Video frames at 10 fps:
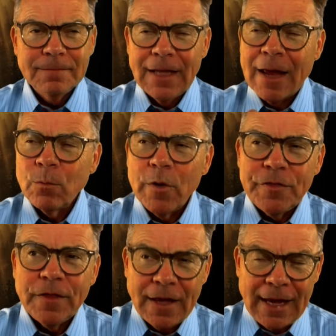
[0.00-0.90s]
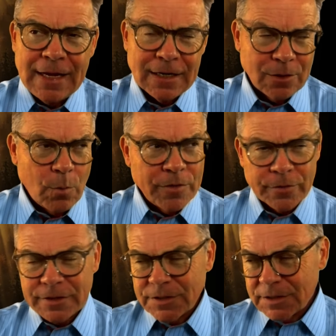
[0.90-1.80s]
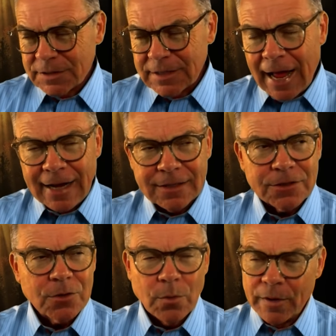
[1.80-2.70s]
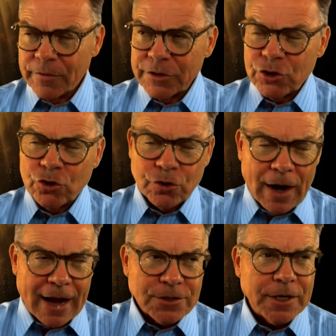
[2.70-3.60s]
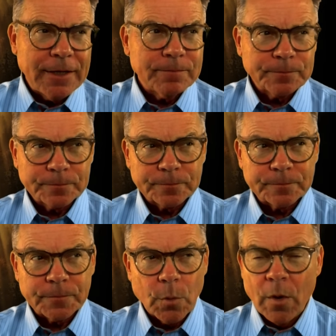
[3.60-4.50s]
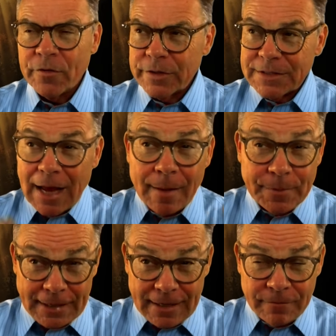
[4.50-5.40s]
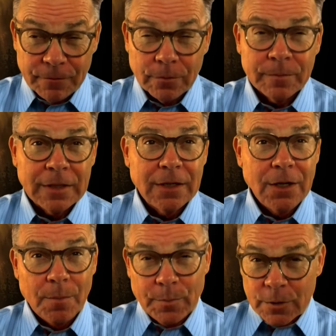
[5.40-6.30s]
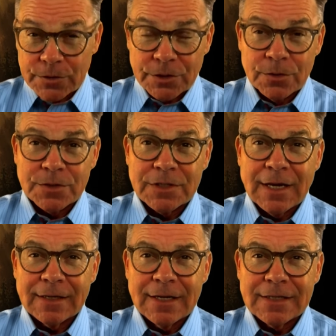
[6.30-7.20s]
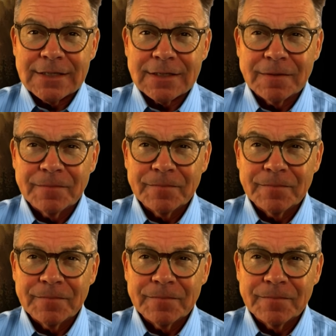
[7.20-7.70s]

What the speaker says: And with the healing, whether it's societal, whether it's tragedy, whether it's upheaval, personal sickness,